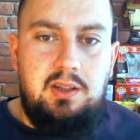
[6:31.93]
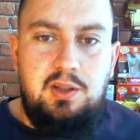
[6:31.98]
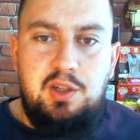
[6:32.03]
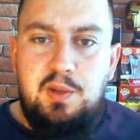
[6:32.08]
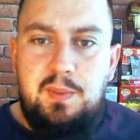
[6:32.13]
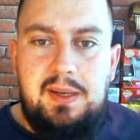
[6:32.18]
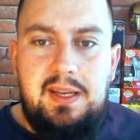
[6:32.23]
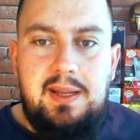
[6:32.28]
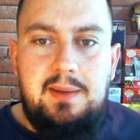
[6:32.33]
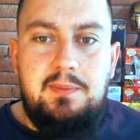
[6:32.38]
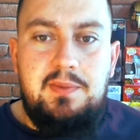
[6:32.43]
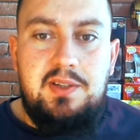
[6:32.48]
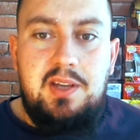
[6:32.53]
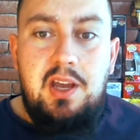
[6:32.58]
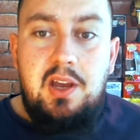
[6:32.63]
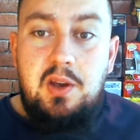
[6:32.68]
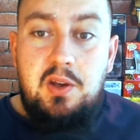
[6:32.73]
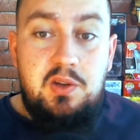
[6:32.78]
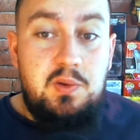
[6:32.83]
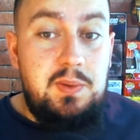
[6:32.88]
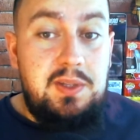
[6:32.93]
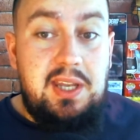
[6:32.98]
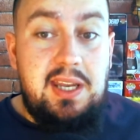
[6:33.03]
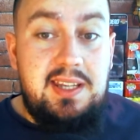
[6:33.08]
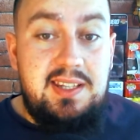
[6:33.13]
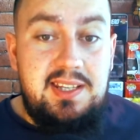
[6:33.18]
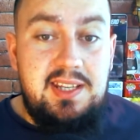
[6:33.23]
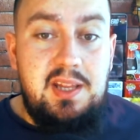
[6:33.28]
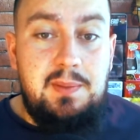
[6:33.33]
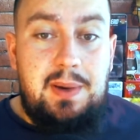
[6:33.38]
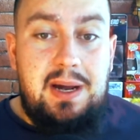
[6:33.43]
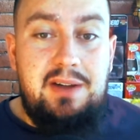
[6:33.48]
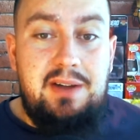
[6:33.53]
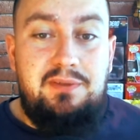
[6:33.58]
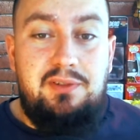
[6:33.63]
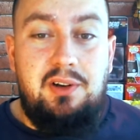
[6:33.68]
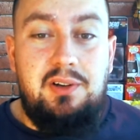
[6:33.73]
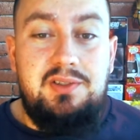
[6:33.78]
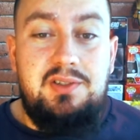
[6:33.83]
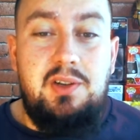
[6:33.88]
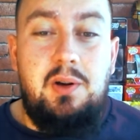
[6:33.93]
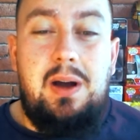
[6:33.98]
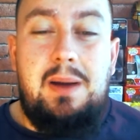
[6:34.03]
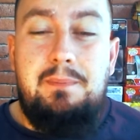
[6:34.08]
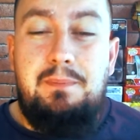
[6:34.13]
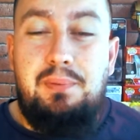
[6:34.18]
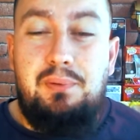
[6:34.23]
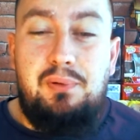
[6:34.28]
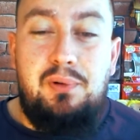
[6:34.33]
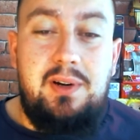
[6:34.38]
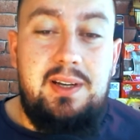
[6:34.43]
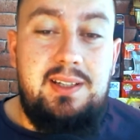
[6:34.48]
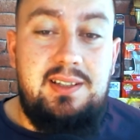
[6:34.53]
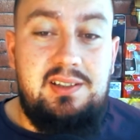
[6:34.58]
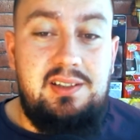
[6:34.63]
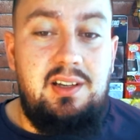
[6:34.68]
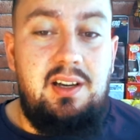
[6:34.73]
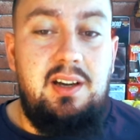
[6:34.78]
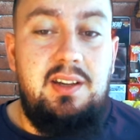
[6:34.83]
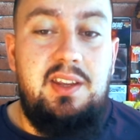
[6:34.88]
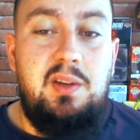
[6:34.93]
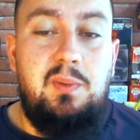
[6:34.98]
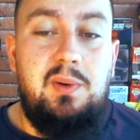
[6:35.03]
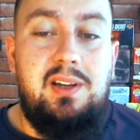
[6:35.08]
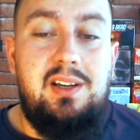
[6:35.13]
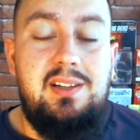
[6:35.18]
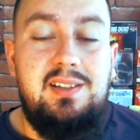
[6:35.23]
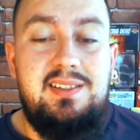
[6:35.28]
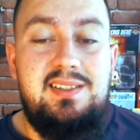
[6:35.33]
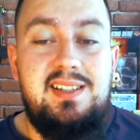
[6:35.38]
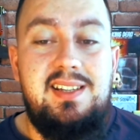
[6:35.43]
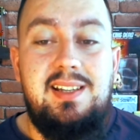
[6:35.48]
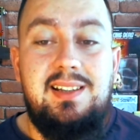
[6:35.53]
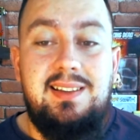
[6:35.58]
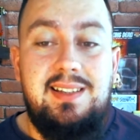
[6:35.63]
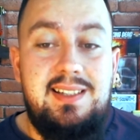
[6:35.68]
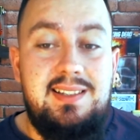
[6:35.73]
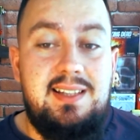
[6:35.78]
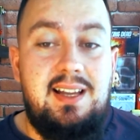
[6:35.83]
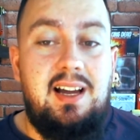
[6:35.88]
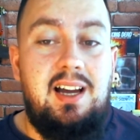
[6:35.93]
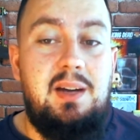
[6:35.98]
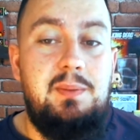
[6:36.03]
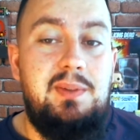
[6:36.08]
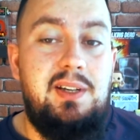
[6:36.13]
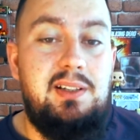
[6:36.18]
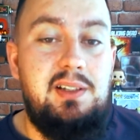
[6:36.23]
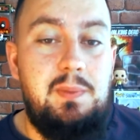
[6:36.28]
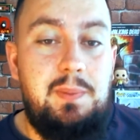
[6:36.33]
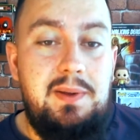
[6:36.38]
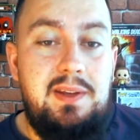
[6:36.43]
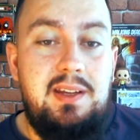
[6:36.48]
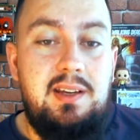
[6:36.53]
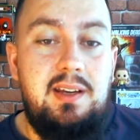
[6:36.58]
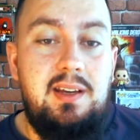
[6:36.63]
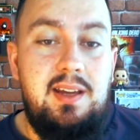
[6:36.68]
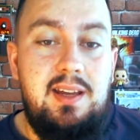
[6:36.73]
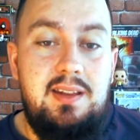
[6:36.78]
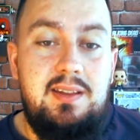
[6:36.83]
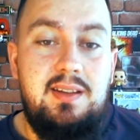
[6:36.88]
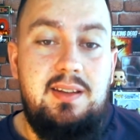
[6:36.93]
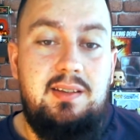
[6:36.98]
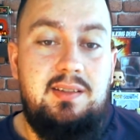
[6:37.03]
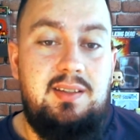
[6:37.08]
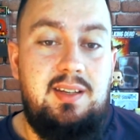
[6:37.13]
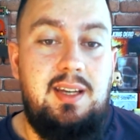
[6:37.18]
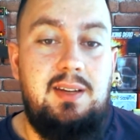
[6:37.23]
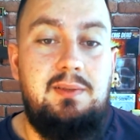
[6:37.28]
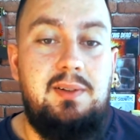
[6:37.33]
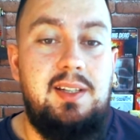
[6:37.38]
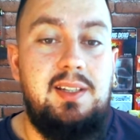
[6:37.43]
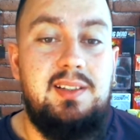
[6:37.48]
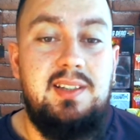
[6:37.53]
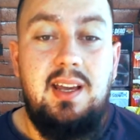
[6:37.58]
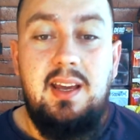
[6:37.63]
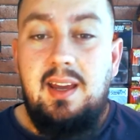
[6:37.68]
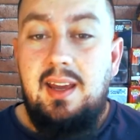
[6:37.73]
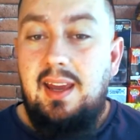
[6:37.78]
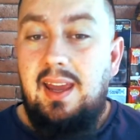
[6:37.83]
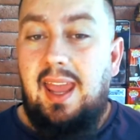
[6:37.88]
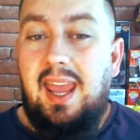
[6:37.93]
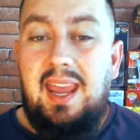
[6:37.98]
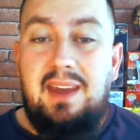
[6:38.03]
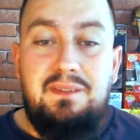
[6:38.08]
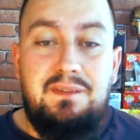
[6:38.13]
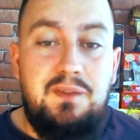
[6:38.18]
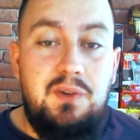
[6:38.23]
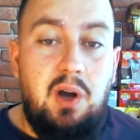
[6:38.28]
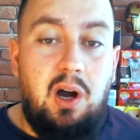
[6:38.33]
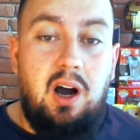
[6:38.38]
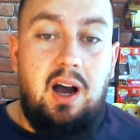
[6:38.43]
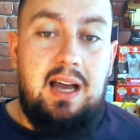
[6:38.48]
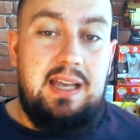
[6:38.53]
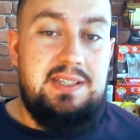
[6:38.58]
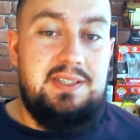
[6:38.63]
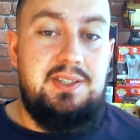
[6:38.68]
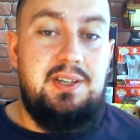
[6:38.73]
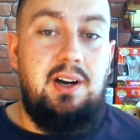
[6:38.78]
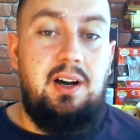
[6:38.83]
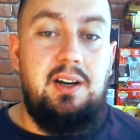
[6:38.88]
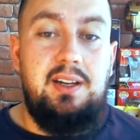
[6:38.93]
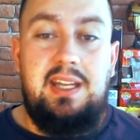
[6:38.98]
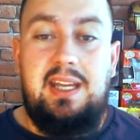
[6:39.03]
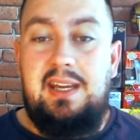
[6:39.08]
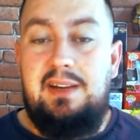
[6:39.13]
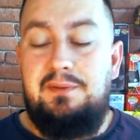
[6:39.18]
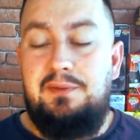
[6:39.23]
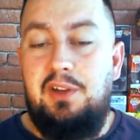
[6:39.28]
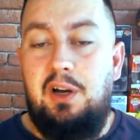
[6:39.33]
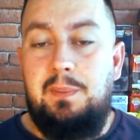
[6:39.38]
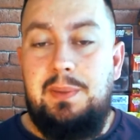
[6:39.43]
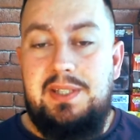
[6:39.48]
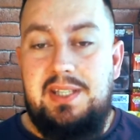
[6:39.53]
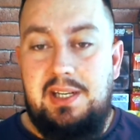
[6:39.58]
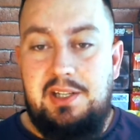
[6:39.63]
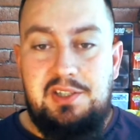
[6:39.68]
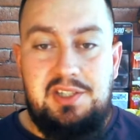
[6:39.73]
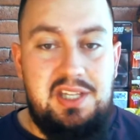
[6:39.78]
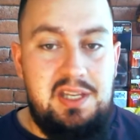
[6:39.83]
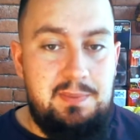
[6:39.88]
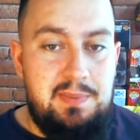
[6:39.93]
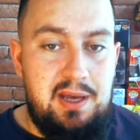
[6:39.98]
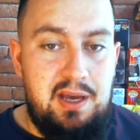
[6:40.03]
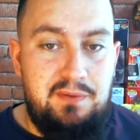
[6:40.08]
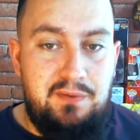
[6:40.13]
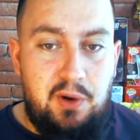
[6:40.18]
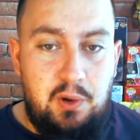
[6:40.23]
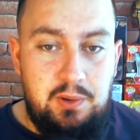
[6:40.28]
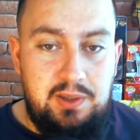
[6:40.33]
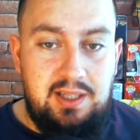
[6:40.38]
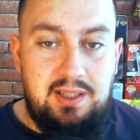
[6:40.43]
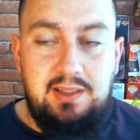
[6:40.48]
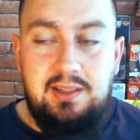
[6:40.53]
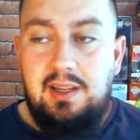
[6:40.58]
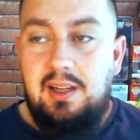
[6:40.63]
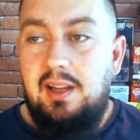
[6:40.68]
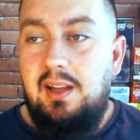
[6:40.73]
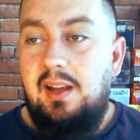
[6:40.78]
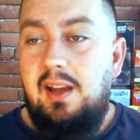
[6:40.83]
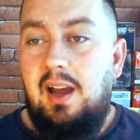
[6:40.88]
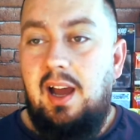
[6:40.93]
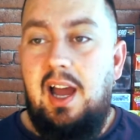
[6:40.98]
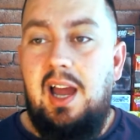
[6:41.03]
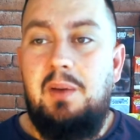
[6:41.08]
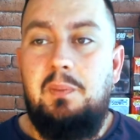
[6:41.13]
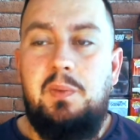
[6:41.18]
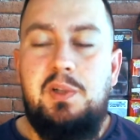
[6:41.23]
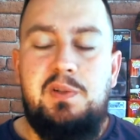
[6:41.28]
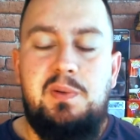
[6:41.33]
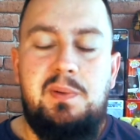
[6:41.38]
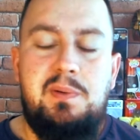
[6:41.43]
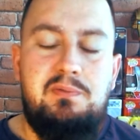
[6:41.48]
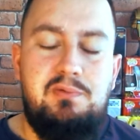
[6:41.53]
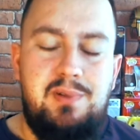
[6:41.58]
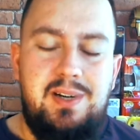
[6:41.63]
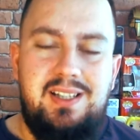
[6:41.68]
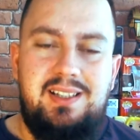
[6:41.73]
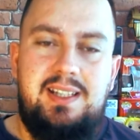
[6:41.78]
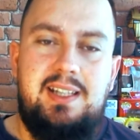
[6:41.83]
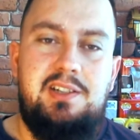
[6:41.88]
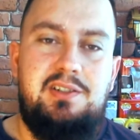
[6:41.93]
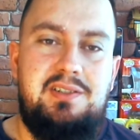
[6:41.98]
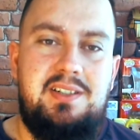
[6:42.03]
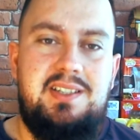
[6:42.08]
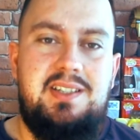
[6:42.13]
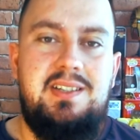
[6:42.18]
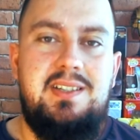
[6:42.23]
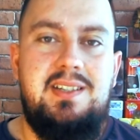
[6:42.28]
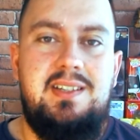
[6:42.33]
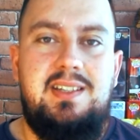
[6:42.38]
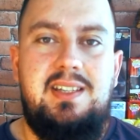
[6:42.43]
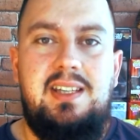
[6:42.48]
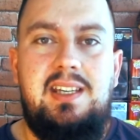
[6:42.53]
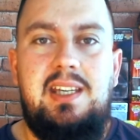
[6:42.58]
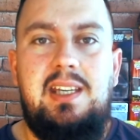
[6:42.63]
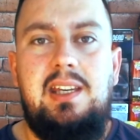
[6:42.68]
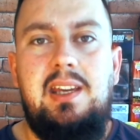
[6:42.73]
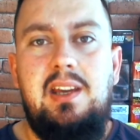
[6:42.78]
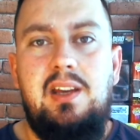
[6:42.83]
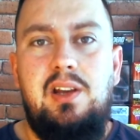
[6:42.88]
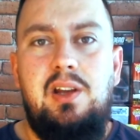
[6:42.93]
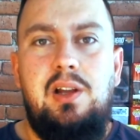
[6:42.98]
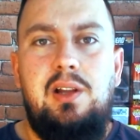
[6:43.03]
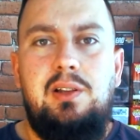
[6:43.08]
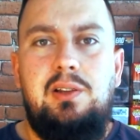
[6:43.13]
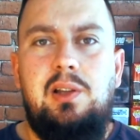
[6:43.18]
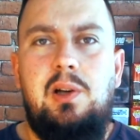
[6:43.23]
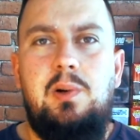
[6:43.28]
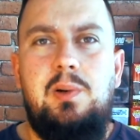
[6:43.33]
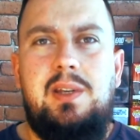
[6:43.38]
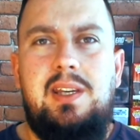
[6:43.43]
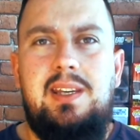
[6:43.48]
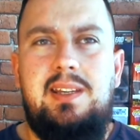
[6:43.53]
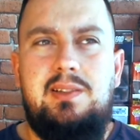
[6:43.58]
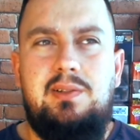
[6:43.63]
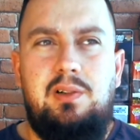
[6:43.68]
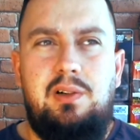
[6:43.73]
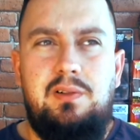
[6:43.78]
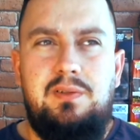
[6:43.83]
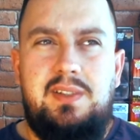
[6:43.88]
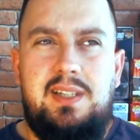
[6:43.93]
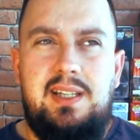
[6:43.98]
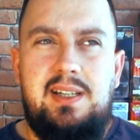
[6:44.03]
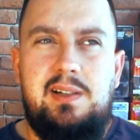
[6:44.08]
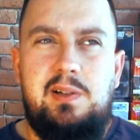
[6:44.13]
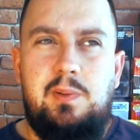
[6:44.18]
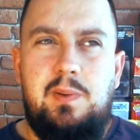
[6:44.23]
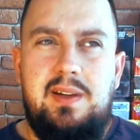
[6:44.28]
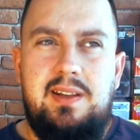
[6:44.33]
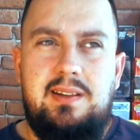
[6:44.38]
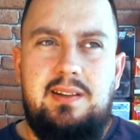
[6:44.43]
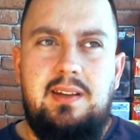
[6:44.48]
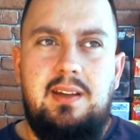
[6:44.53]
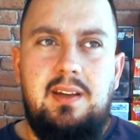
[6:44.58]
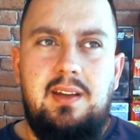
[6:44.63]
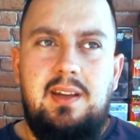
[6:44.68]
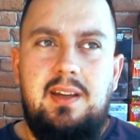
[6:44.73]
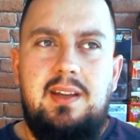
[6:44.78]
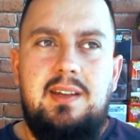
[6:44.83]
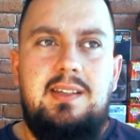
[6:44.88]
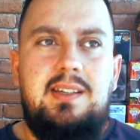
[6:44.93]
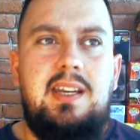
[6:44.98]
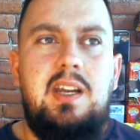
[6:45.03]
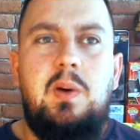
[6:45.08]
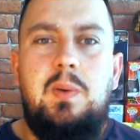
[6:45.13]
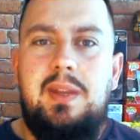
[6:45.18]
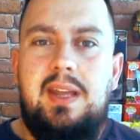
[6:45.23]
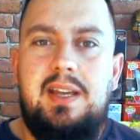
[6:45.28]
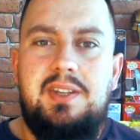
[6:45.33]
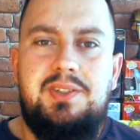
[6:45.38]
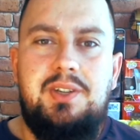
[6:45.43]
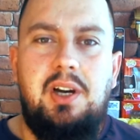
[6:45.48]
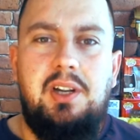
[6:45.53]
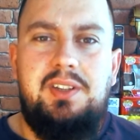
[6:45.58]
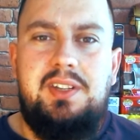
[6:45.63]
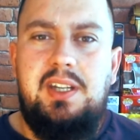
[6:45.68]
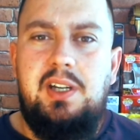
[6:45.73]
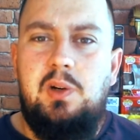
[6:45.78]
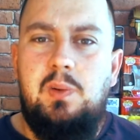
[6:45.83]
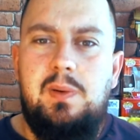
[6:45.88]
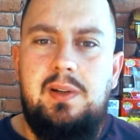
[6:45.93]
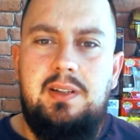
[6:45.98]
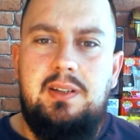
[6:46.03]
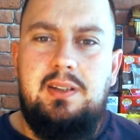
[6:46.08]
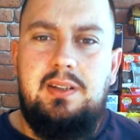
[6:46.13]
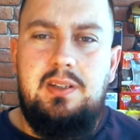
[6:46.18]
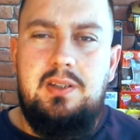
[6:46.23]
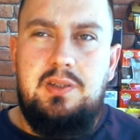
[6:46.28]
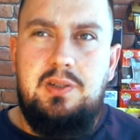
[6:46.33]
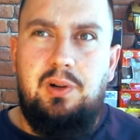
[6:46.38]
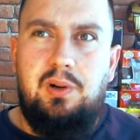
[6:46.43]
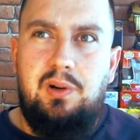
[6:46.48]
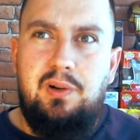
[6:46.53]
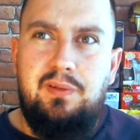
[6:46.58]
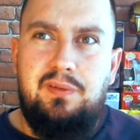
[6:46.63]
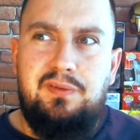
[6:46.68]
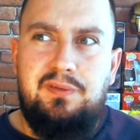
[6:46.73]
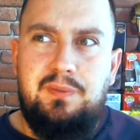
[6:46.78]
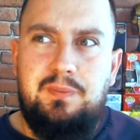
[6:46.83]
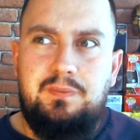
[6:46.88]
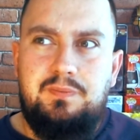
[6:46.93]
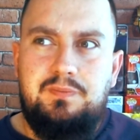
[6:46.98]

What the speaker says: we did see the Bifrost. So I'm pretty certain that we're going to see at least Heimdall appear in this series, if not Asgard, if not potentially a bit of Odin, which would be really interesting to see Loki sort of deal with Asgard, deal with sort of